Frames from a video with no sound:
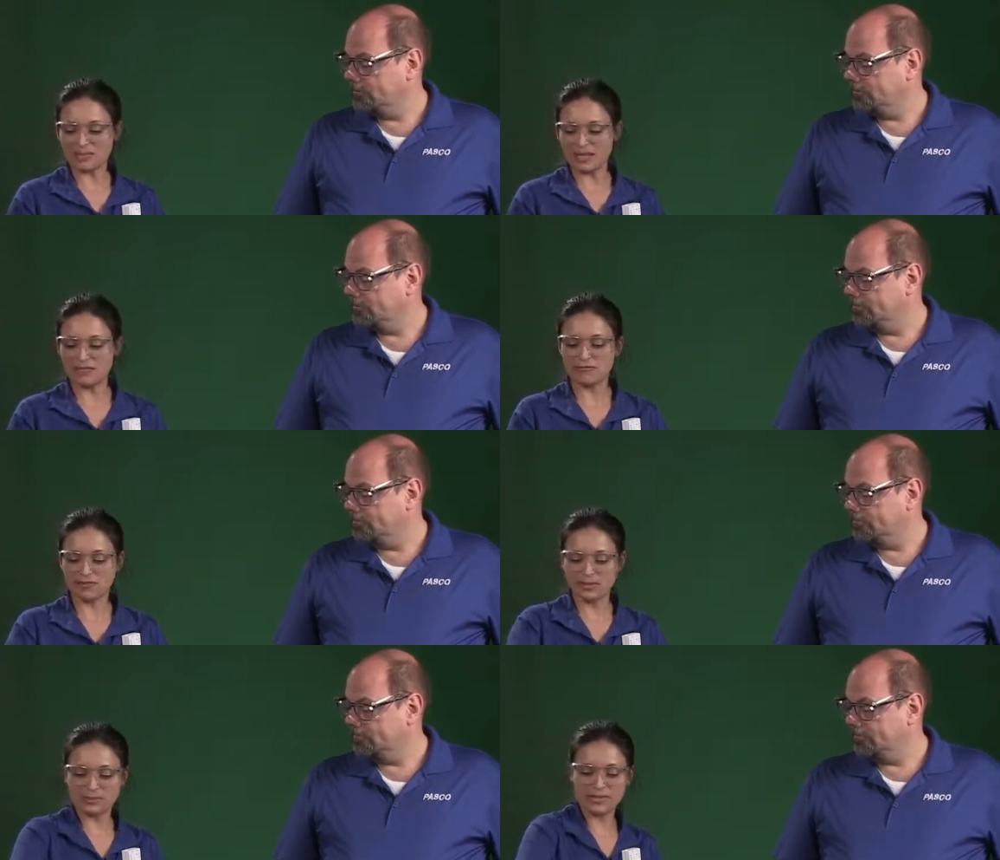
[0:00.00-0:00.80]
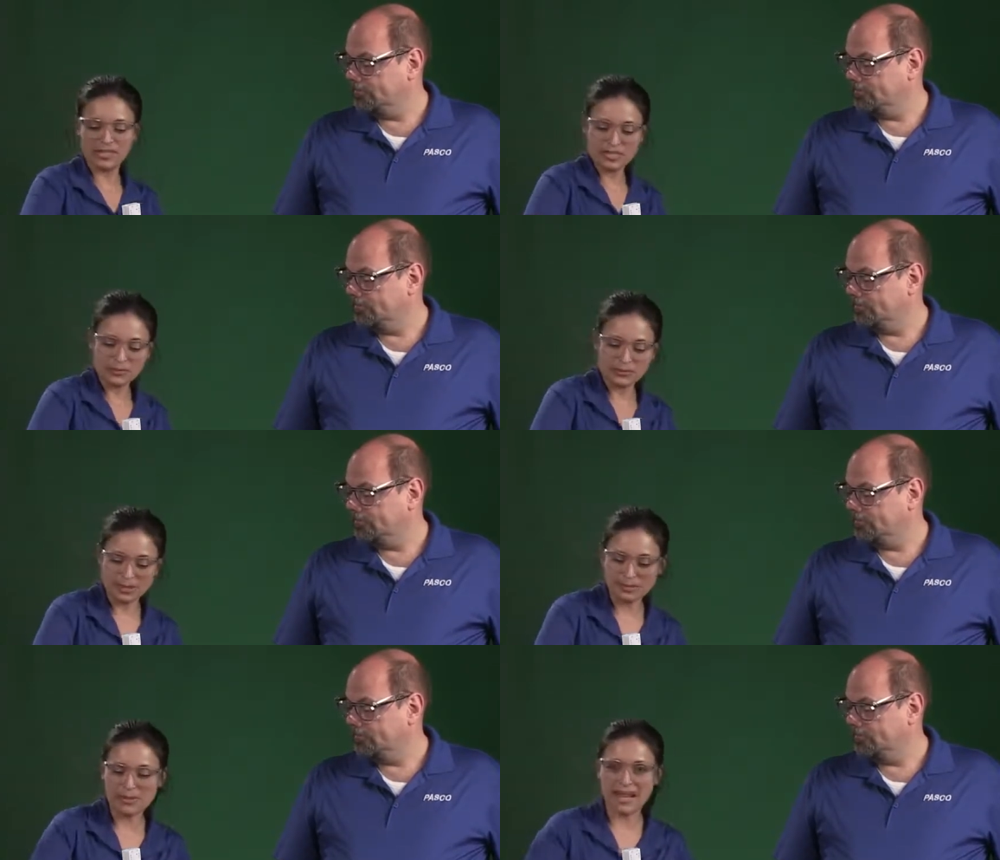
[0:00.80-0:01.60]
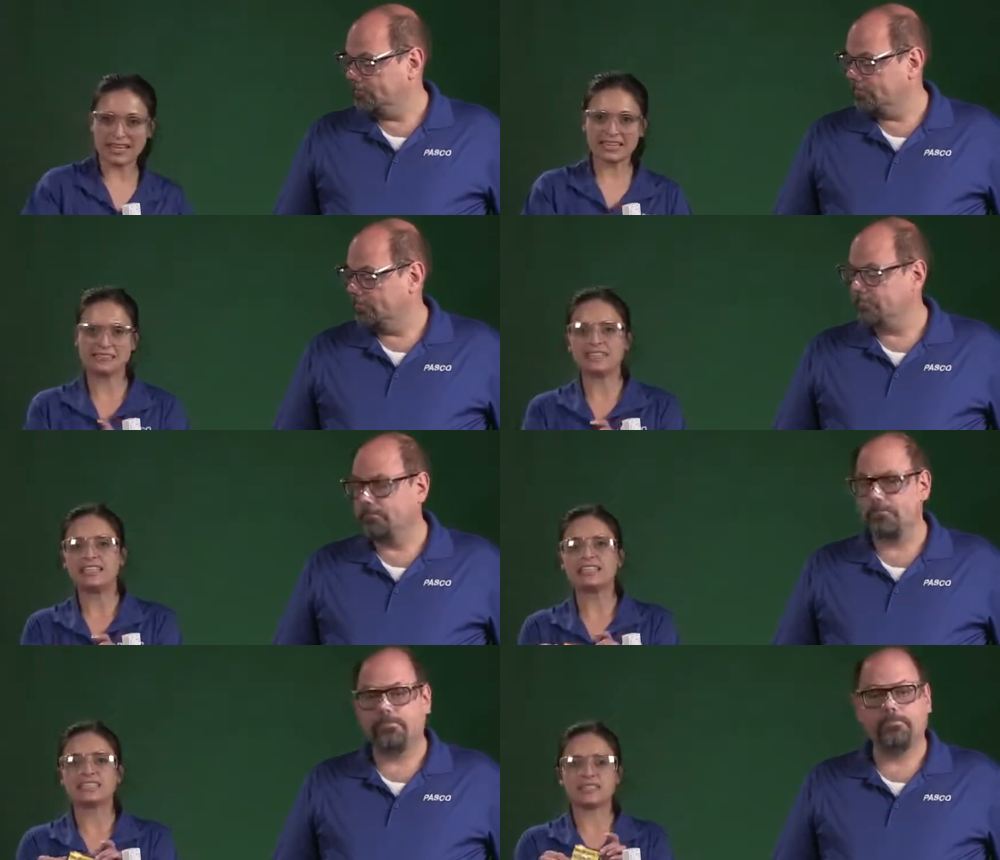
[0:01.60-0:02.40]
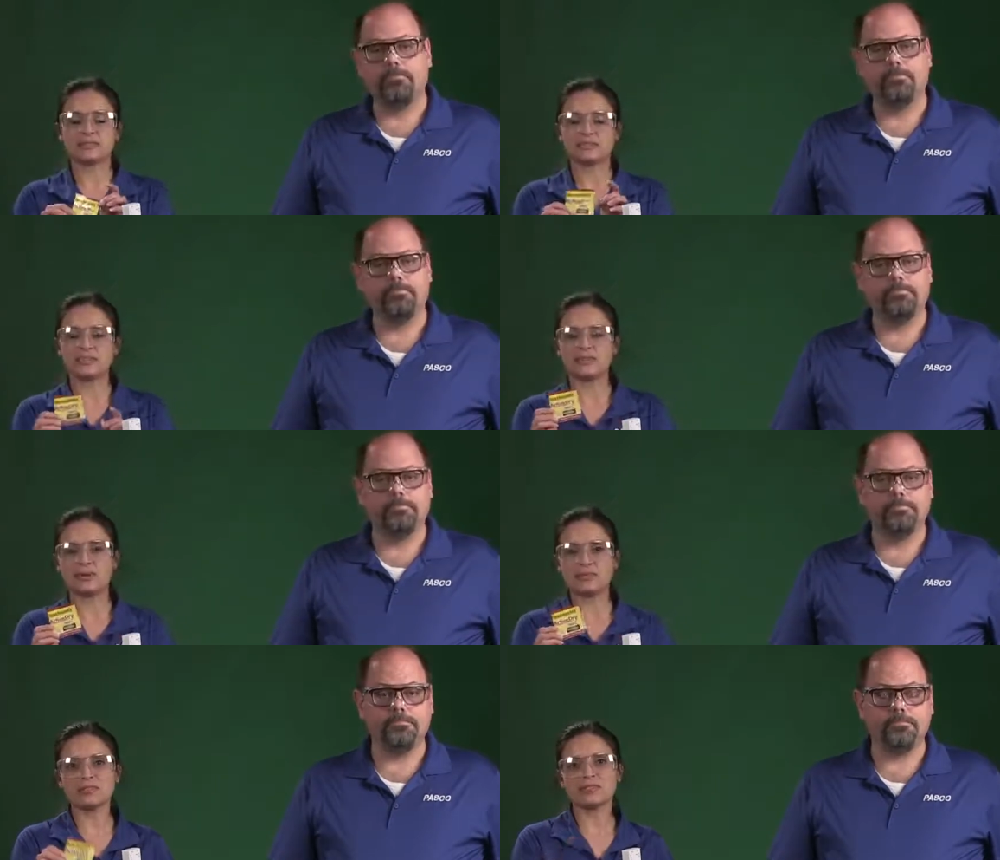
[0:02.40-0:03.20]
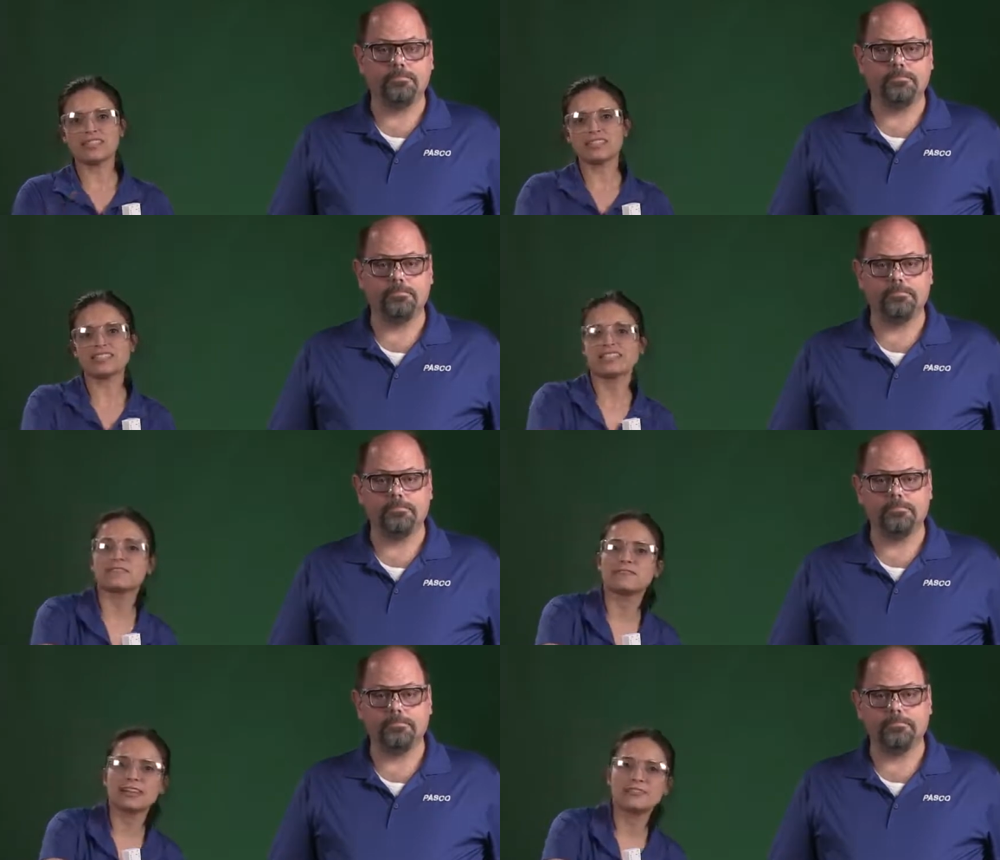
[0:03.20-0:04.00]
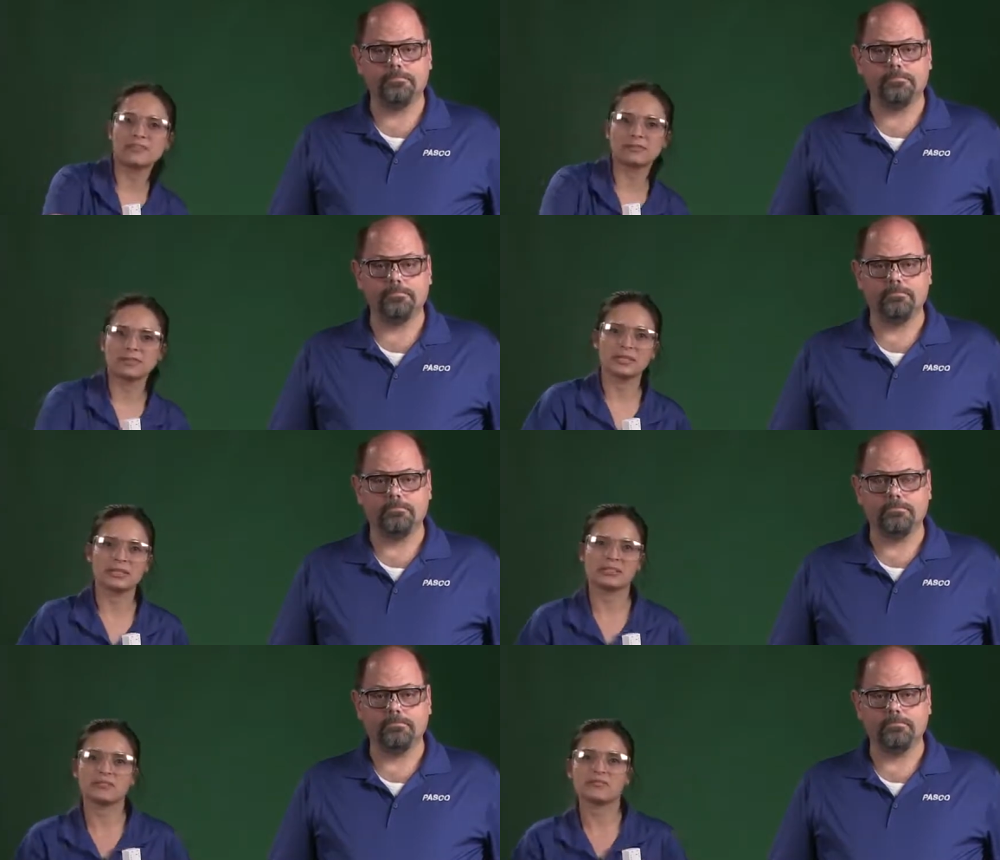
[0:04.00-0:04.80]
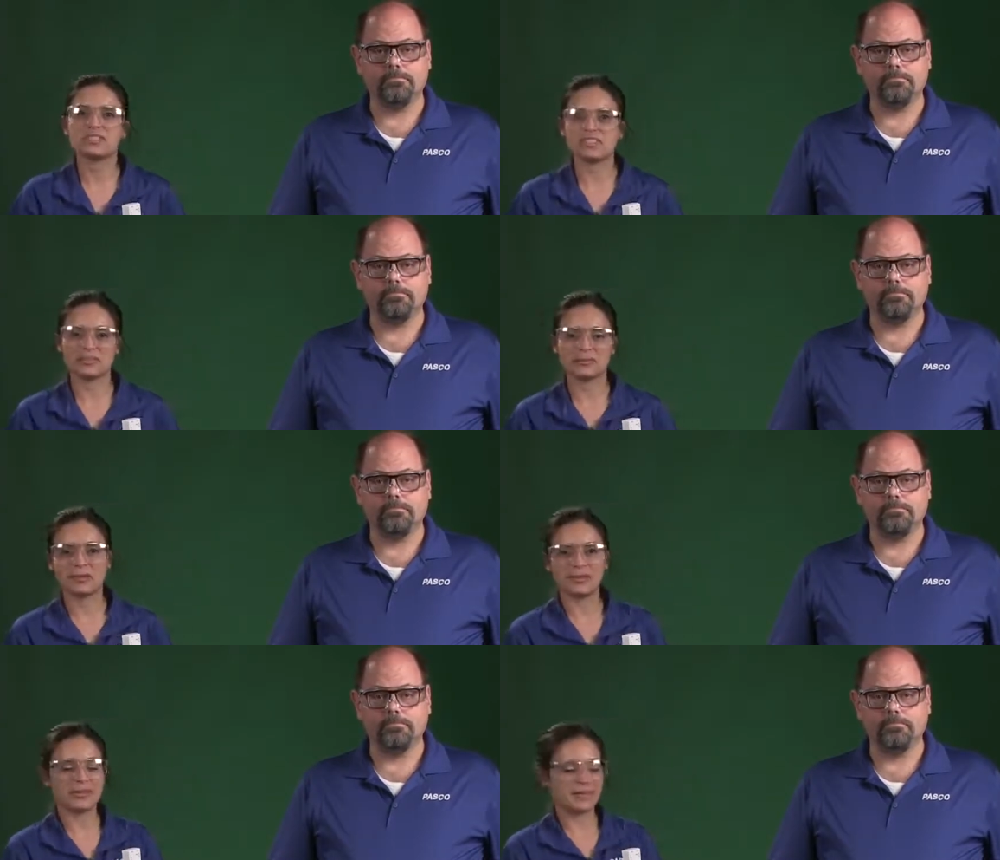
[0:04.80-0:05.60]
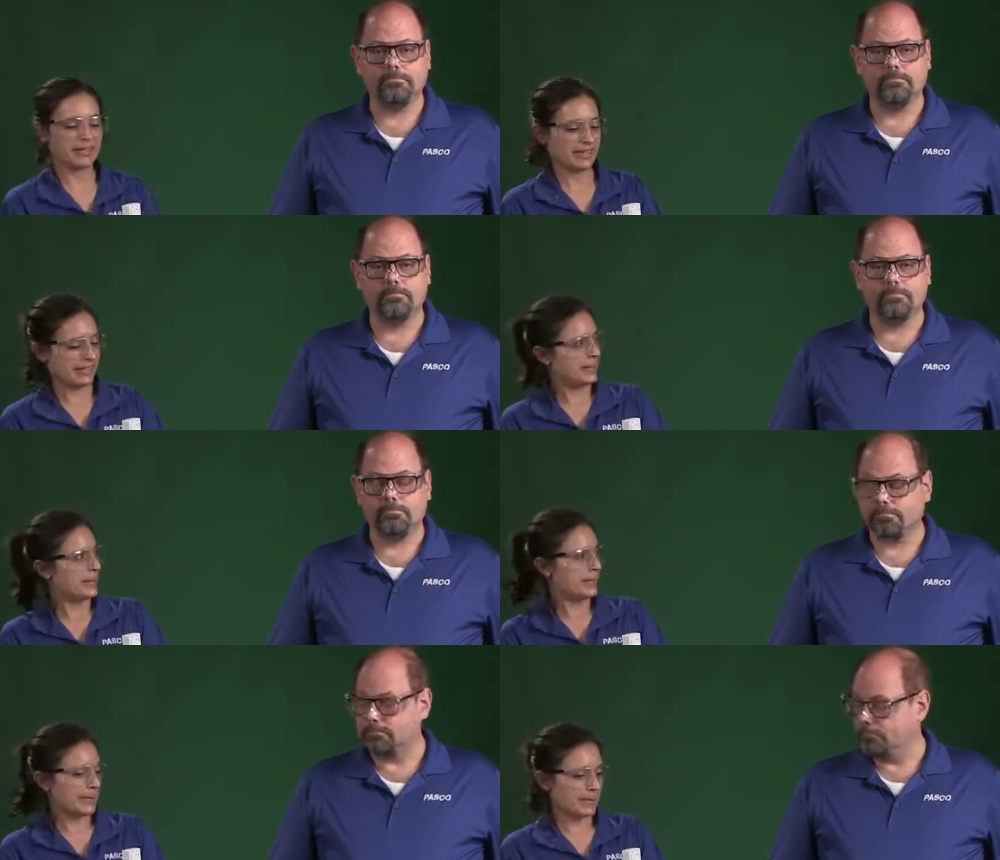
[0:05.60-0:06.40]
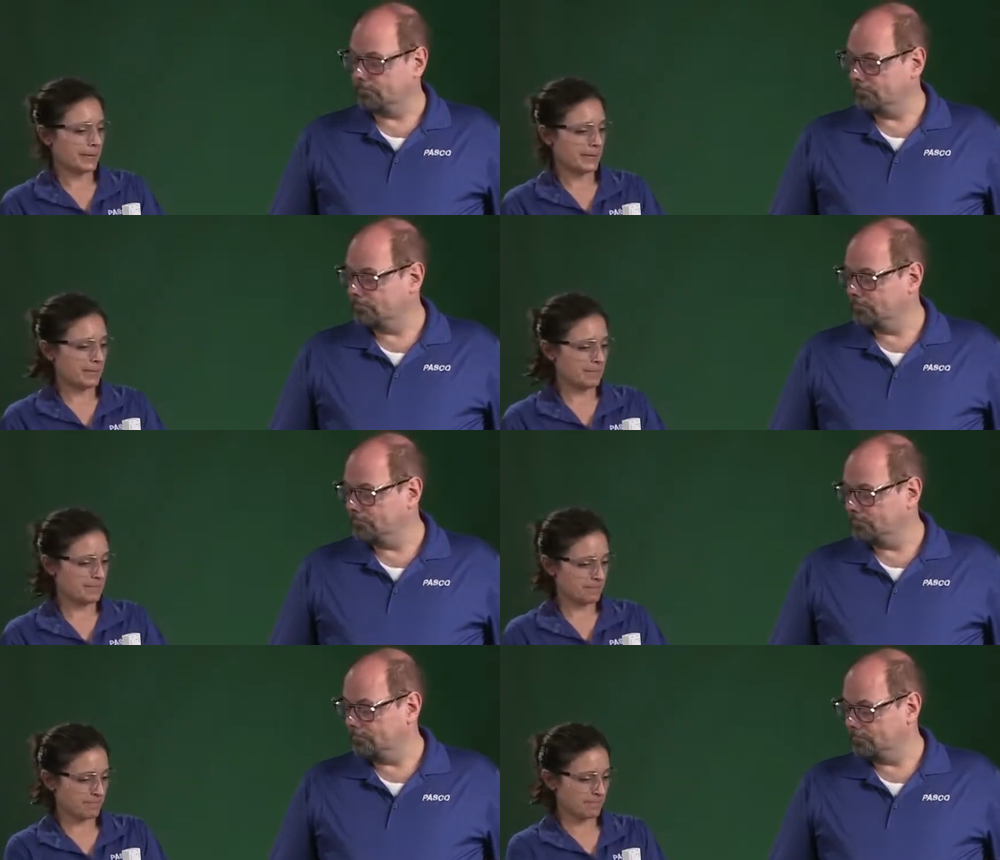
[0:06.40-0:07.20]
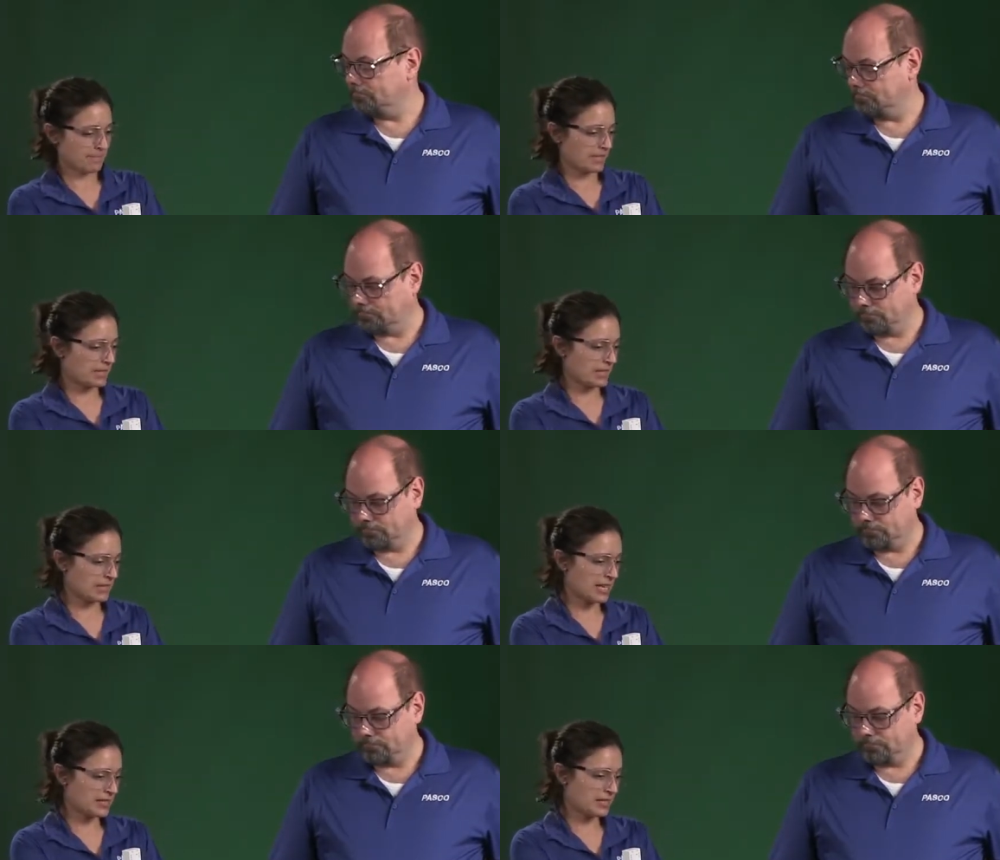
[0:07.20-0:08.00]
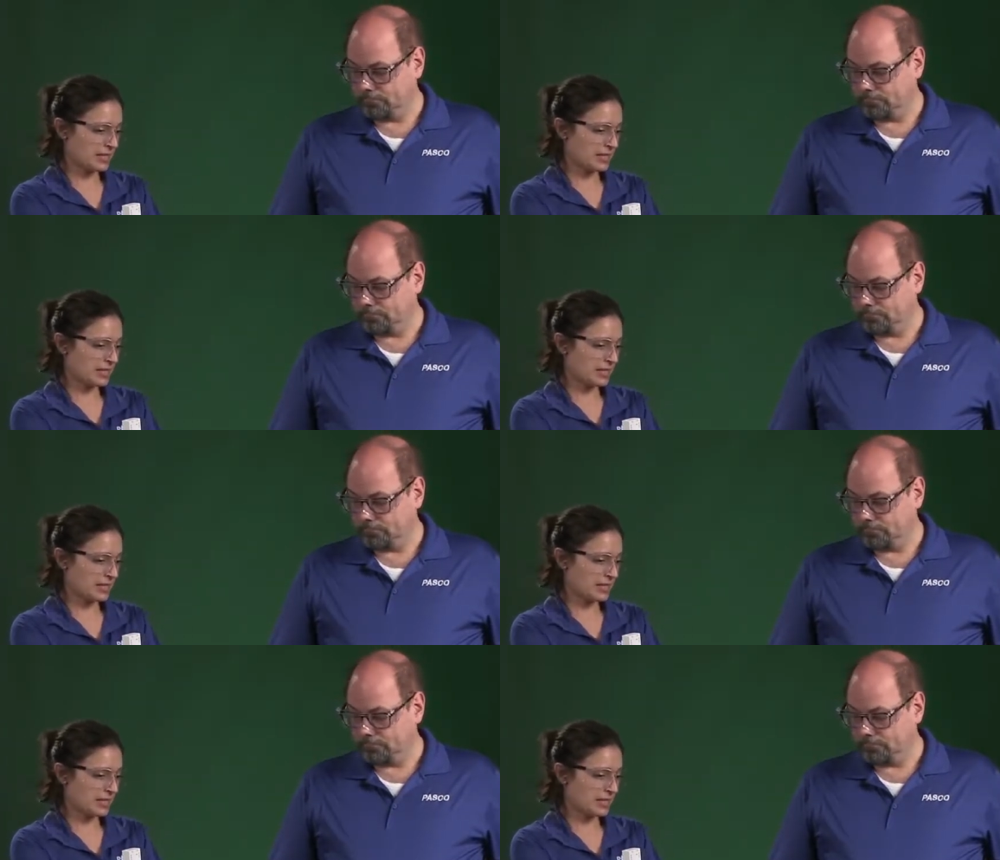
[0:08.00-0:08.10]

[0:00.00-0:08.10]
Speaker 1: is made from one packet of yeast, seven grams of yeast, and five hundred milliliters of distilled water. Um, the